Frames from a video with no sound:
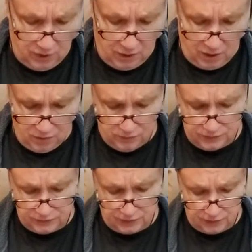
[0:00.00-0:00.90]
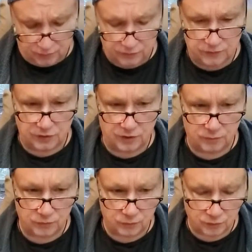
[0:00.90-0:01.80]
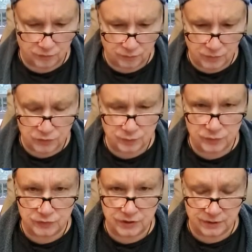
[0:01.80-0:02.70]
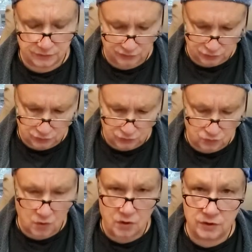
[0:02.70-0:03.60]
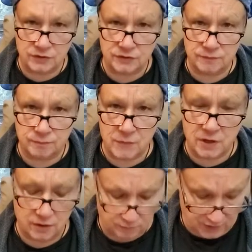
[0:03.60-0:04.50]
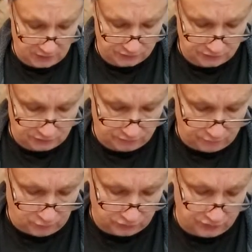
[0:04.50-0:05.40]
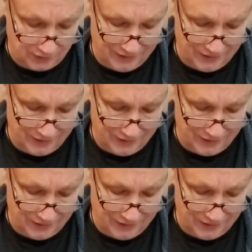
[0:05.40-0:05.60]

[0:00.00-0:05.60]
I always say with the Emperor, the most protected, the strongest masculine force,